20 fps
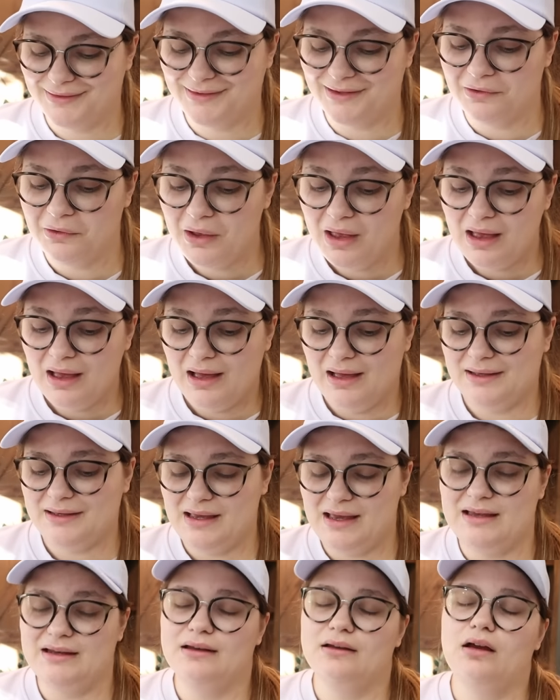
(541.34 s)
so
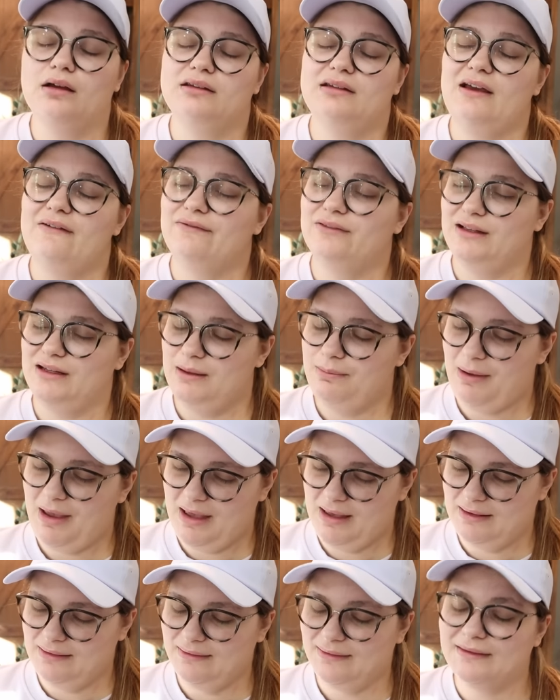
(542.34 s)
again, definitely
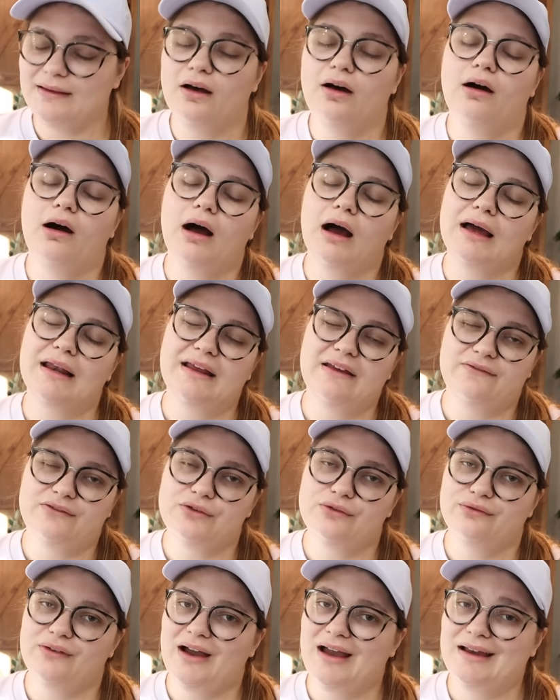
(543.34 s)
depends on if
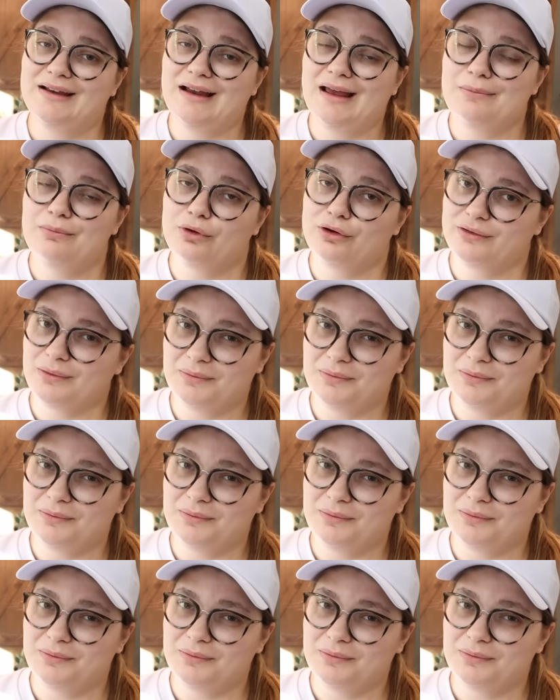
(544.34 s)
you find a more